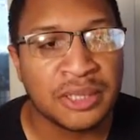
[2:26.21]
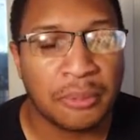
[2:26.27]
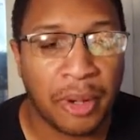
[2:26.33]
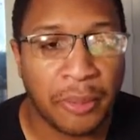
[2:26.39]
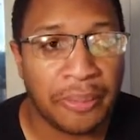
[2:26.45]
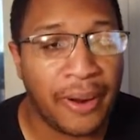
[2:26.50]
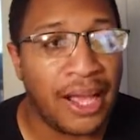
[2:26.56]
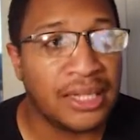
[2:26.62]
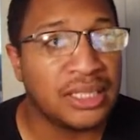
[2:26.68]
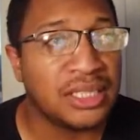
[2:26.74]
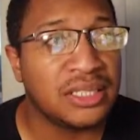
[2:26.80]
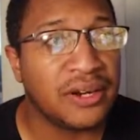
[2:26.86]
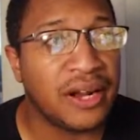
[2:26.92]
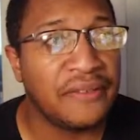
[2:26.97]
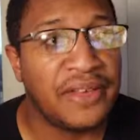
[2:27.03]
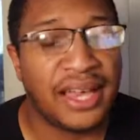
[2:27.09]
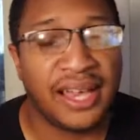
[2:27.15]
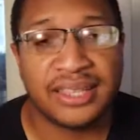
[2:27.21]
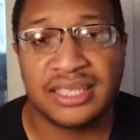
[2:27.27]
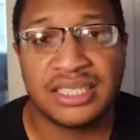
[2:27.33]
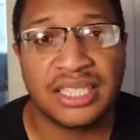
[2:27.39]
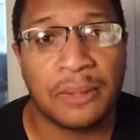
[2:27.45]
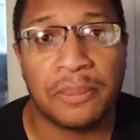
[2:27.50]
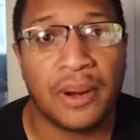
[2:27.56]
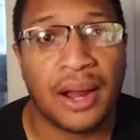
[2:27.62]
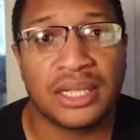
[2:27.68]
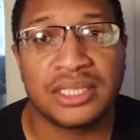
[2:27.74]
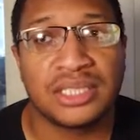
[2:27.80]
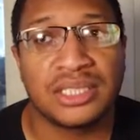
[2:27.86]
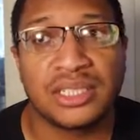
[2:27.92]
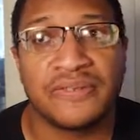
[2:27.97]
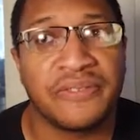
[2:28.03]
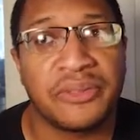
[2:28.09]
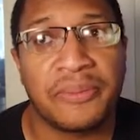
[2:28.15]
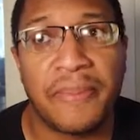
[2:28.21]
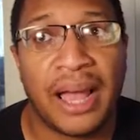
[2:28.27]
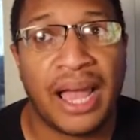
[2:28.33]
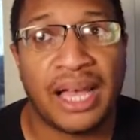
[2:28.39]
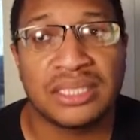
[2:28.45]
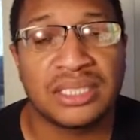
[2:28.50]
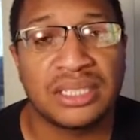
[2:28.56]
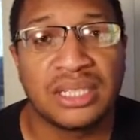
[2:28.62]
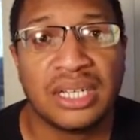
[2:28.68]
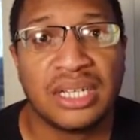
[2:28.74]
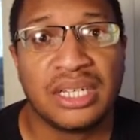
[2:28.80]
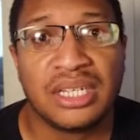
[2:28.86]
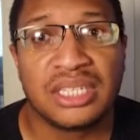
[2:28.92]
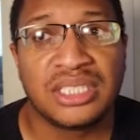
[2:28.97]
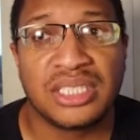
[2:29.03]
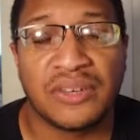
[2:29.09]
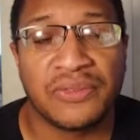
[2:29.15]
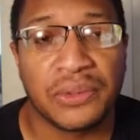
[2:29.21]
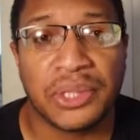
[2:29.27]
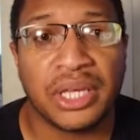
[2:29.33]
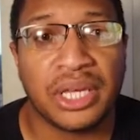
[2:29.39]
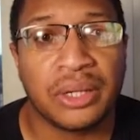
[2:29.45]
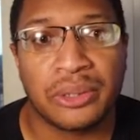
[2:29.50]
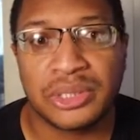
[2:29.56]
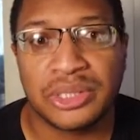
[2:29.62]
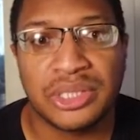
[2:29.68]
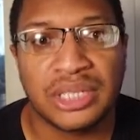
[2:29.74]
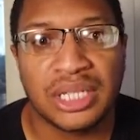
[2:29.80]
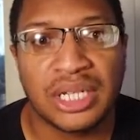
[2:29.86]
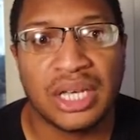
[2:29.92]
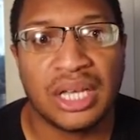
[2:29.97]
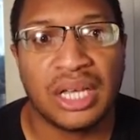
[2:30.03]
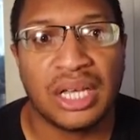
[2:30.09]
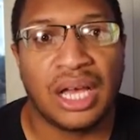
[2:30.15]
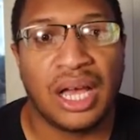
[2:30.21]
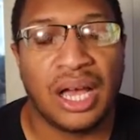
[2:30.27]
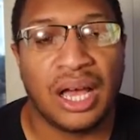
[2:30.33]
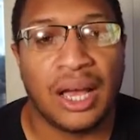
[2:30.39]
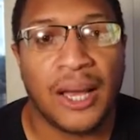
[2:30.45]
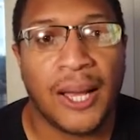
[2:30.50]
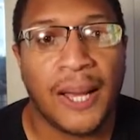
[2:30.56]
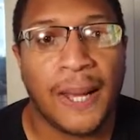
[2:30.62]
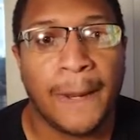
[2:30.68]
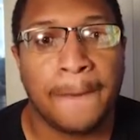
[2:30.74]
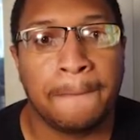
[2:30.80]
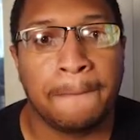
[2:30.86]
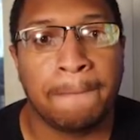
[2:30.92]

My processor, I've had the same processor for the past several years. I